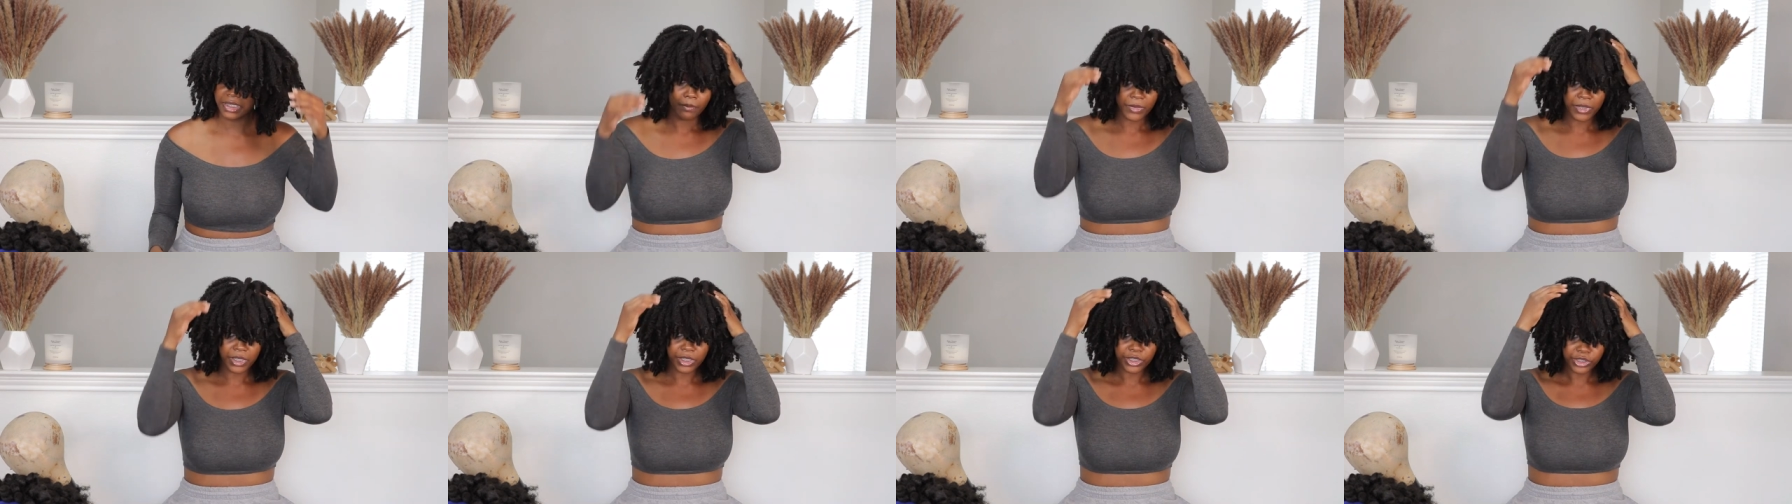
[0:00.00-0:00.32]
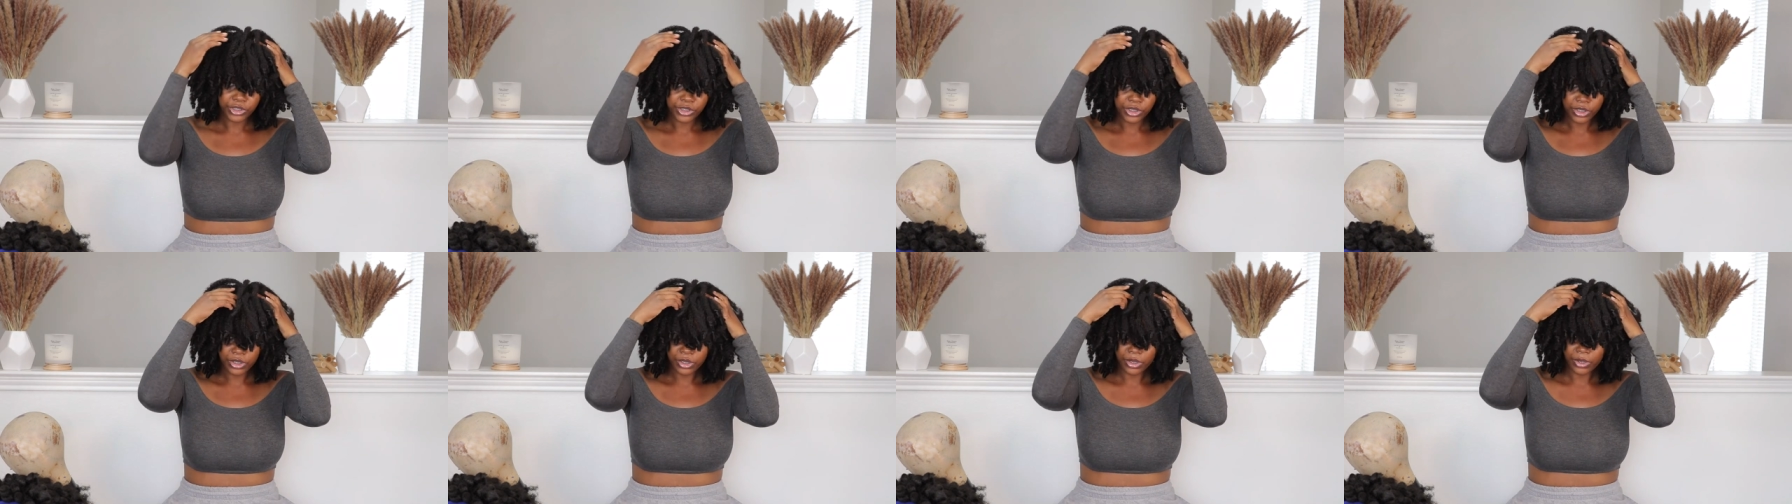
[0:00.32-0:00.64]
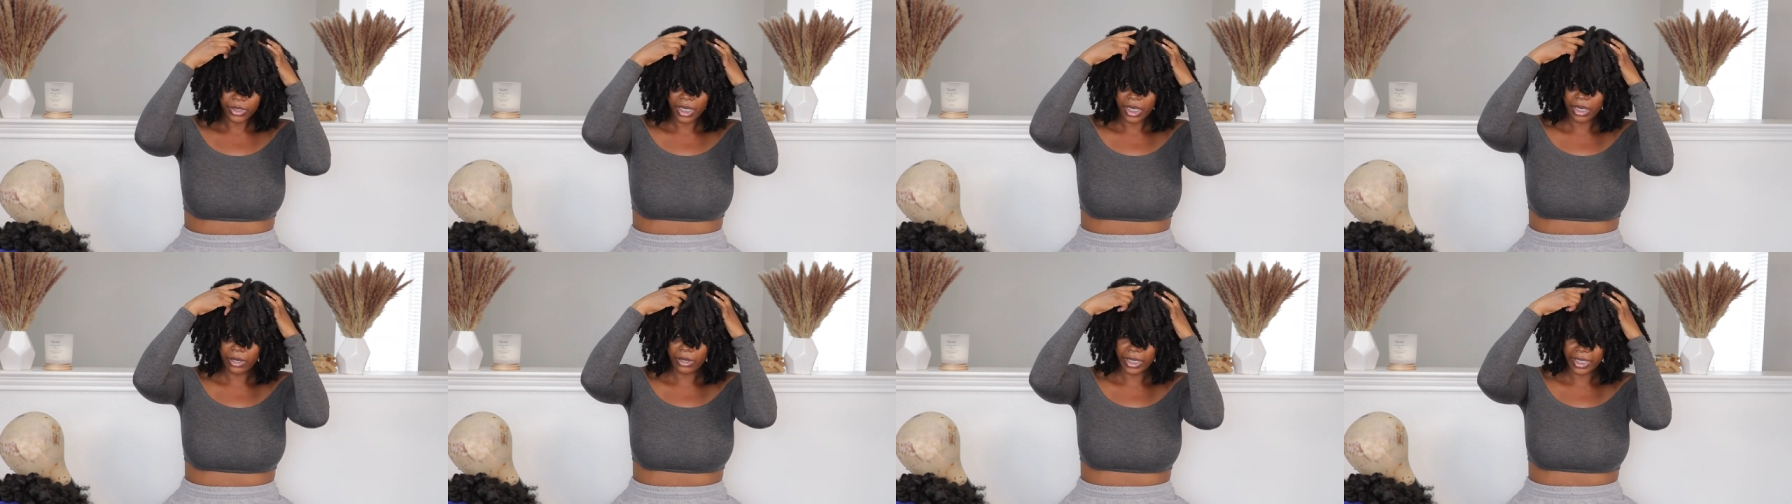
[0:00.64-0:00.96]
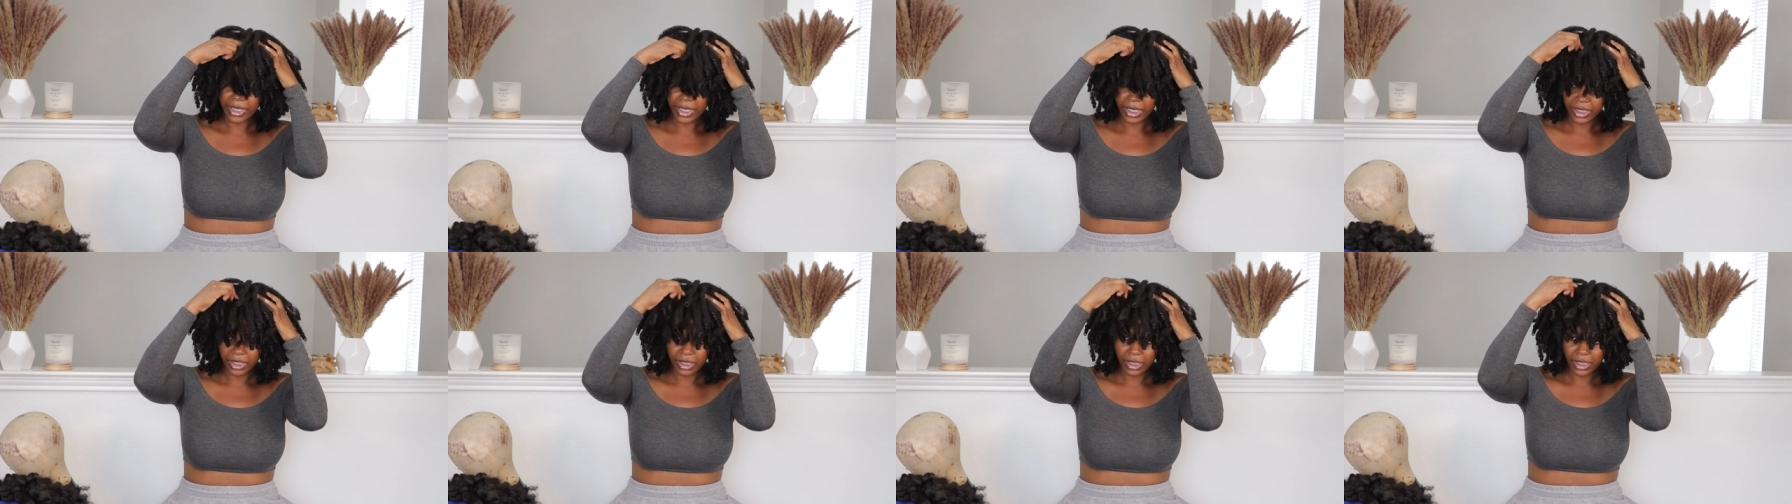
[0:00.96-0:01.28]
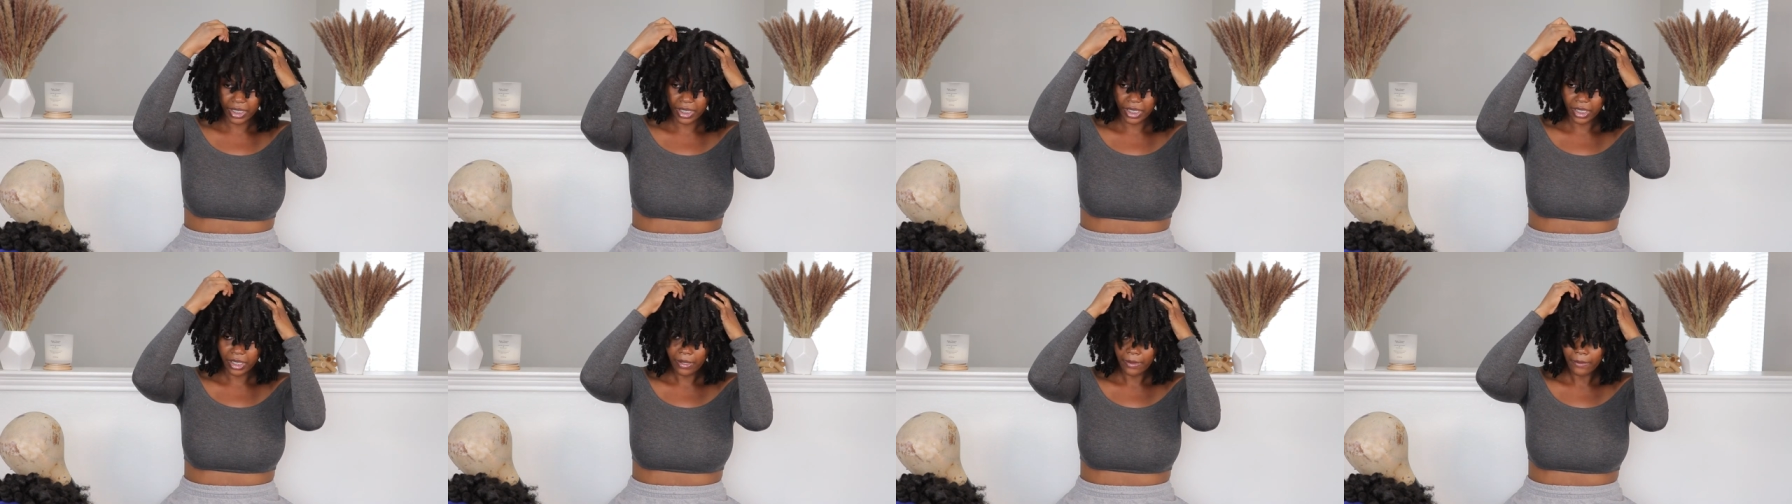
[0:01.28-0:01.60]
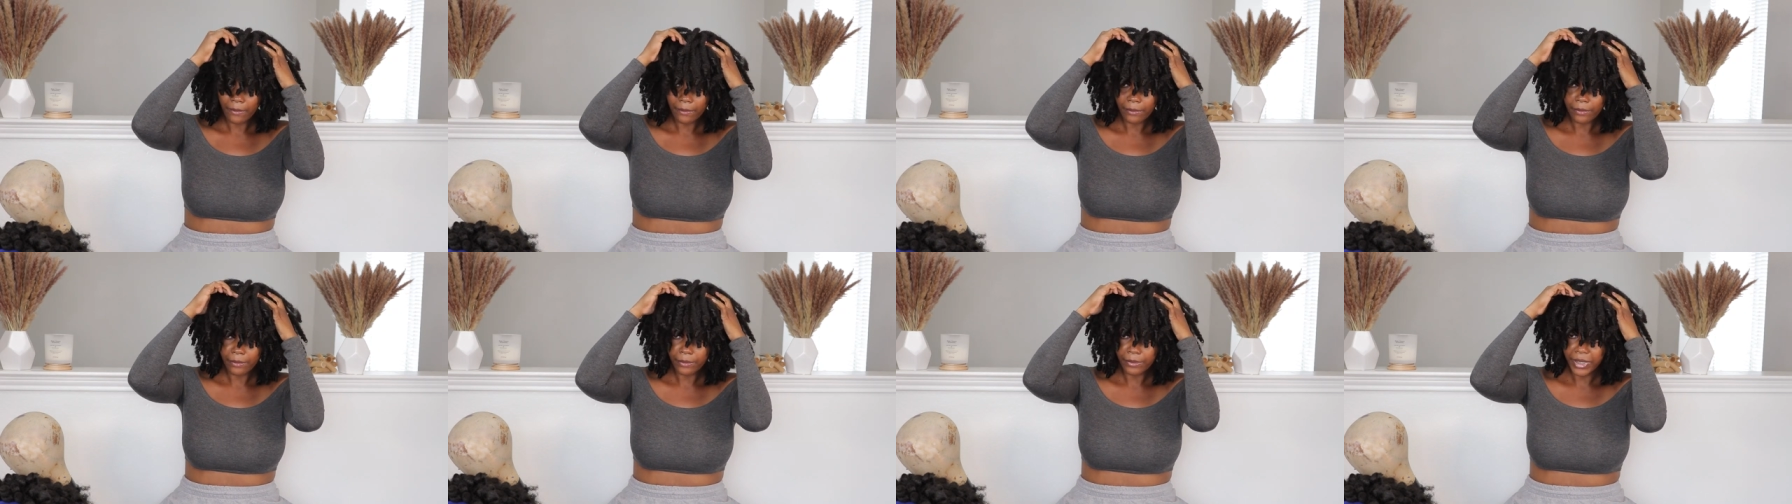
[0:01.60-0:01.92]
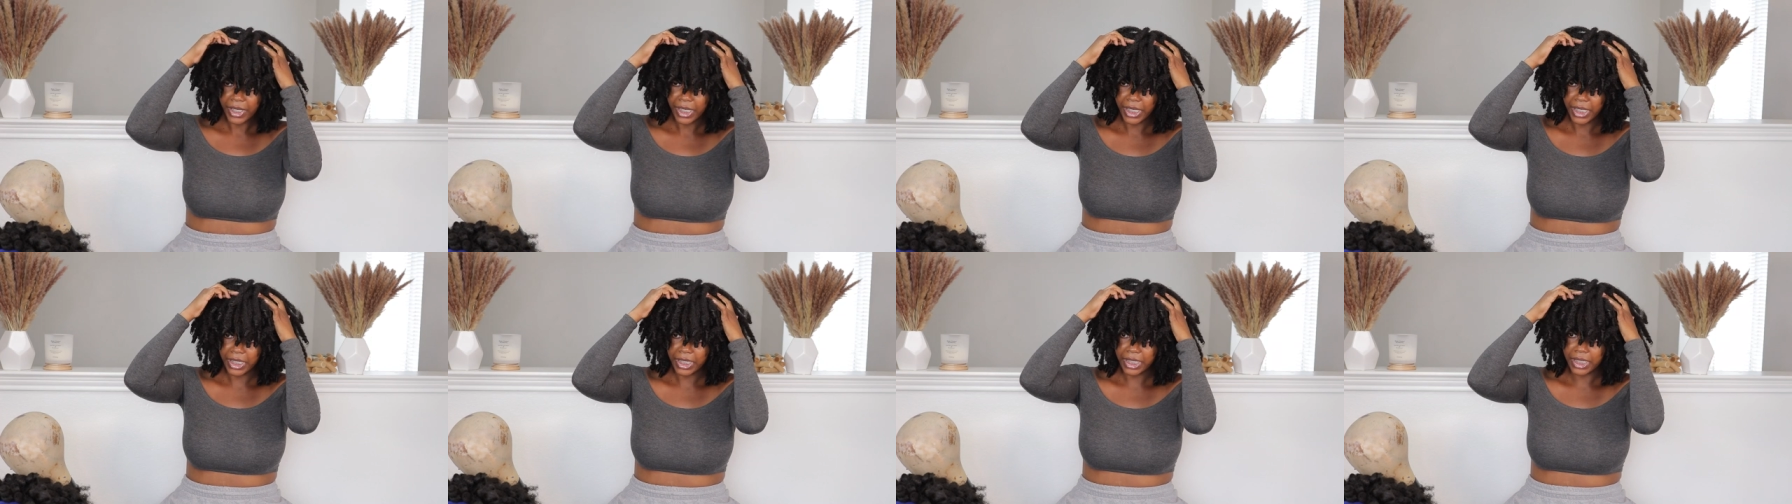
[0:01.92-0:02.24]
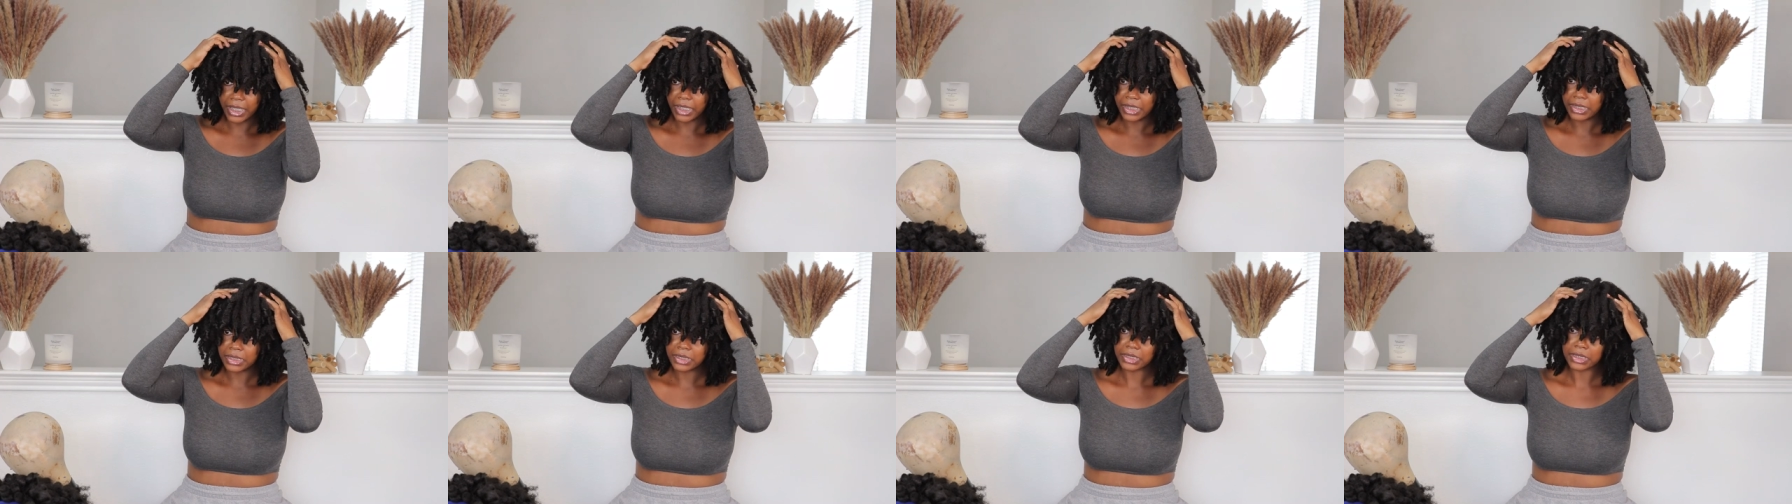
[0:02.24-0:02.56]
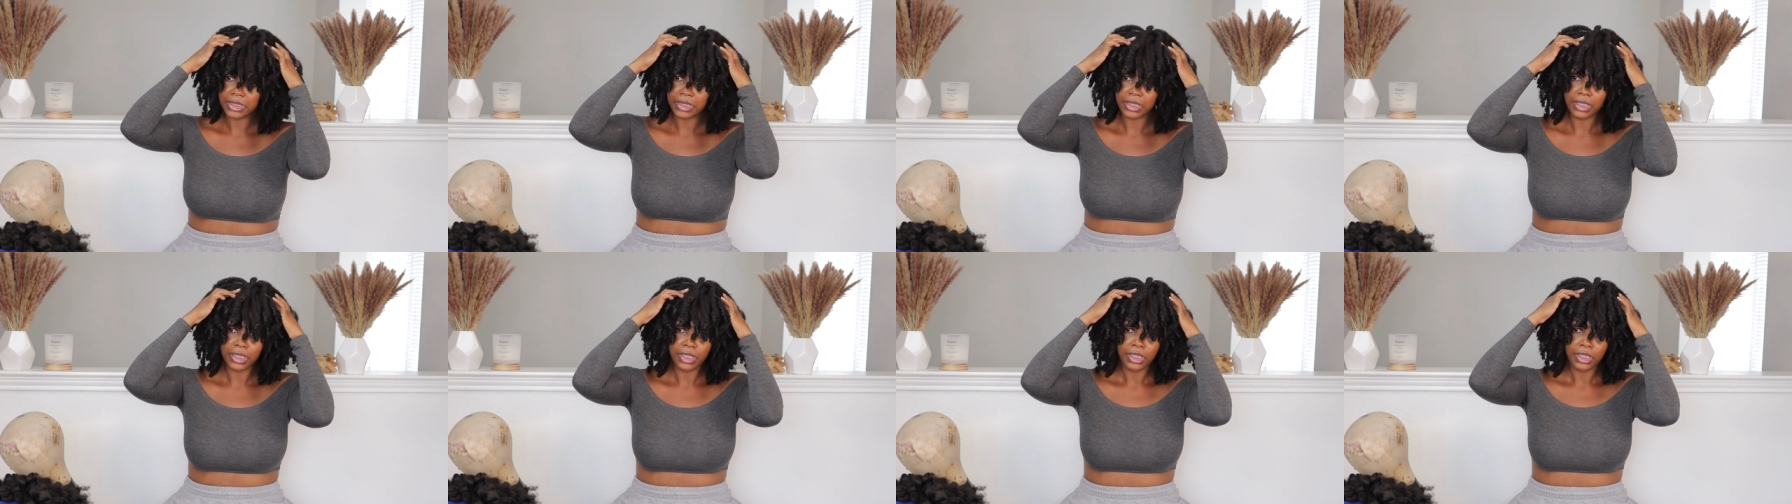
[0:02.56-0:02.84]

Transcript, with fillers: I'm gonna show you how I kind of like pin it